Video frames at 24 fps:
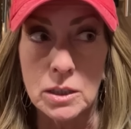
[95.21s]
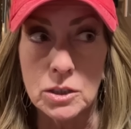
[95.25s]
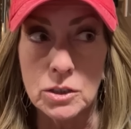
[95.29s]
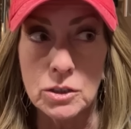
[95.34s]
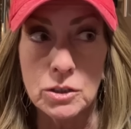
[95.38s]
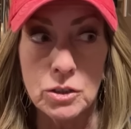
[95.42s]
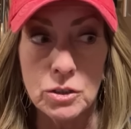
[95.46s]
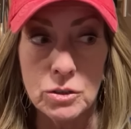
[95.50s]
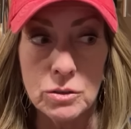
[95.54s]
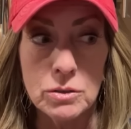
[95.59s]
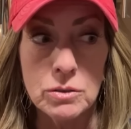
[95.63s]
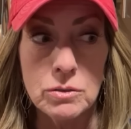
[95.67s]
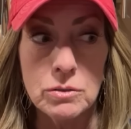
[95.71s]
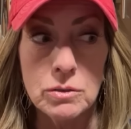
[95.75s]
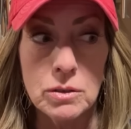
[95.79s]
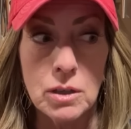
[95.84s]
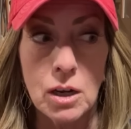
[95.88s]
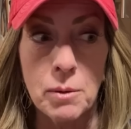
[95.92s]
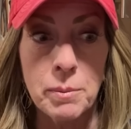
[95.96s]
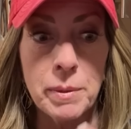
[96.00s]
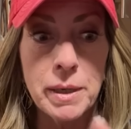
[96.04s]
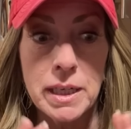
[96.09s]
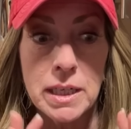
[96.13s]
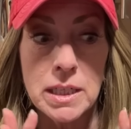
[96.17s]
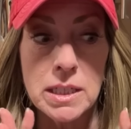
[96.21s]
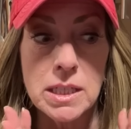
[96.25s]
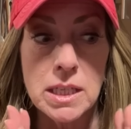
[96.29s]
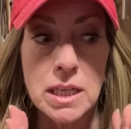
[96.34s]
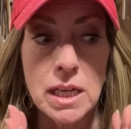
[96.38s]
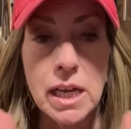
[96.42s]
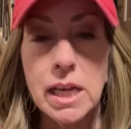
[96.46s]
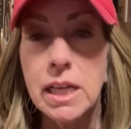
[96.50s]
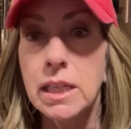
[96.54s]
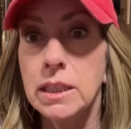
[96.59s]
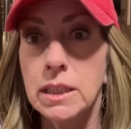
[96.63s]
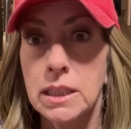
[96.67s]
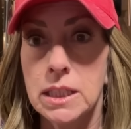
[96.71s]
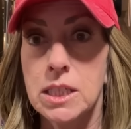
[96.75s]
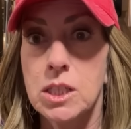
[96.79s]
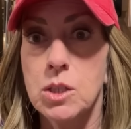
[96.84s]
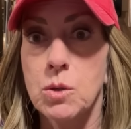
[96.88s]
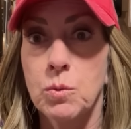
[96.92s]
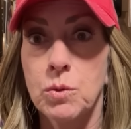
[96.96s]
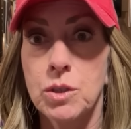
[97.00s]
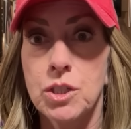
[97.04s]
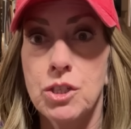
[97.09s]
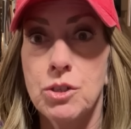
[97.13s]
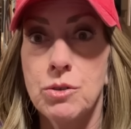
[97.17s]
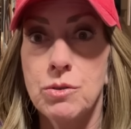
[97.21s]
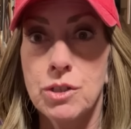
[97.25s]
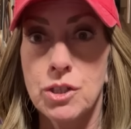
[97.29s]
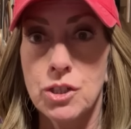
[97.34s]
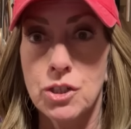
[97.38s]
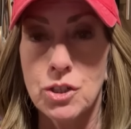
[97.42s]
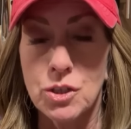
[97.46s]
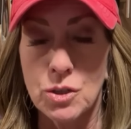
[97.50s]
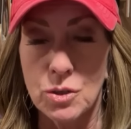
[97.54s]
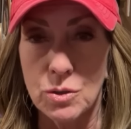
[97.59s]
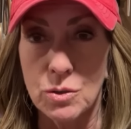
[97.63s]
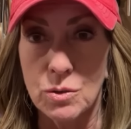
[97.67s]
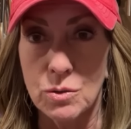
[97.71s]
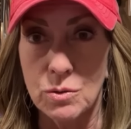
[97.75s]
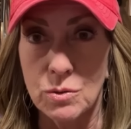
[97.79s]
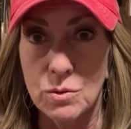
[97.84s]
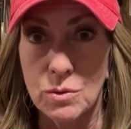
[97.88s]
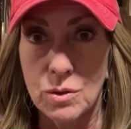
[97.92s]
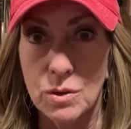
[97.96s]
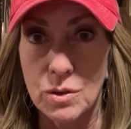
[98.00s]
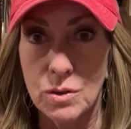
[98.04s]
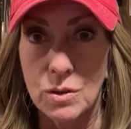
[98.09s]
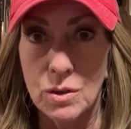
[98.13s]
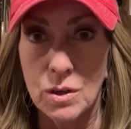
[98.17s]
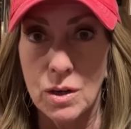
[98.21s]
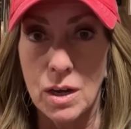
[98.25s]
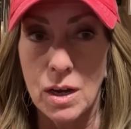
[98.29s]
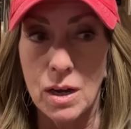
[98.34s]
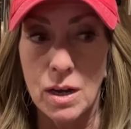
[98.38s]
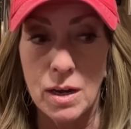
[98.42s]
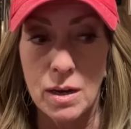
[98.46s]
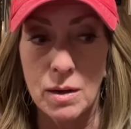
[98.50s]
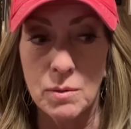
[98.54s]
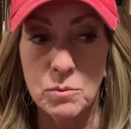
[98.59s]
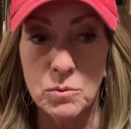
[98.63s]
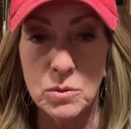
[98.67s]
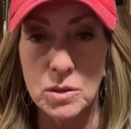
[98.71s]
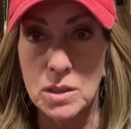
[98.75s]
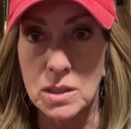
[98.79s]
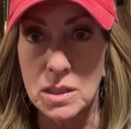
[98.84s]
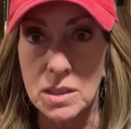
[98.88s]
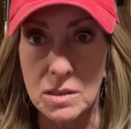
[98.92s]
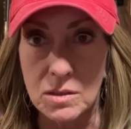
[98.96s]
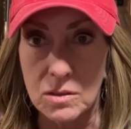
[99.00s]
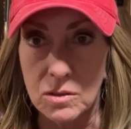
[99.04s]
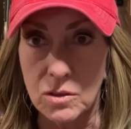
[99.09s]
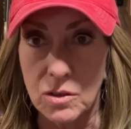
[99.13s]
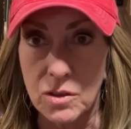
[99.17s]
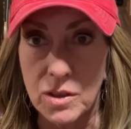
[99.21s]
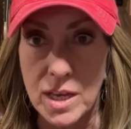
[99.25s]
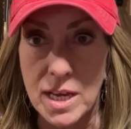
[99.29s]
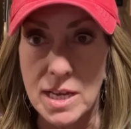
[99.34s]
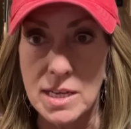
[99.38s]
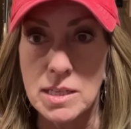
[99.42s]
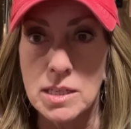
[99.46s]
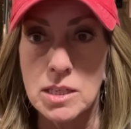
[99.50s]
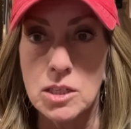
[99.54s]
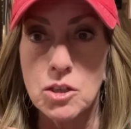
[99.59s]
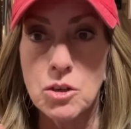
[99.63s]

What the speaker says: I mean, it's endless what you can do with these little things.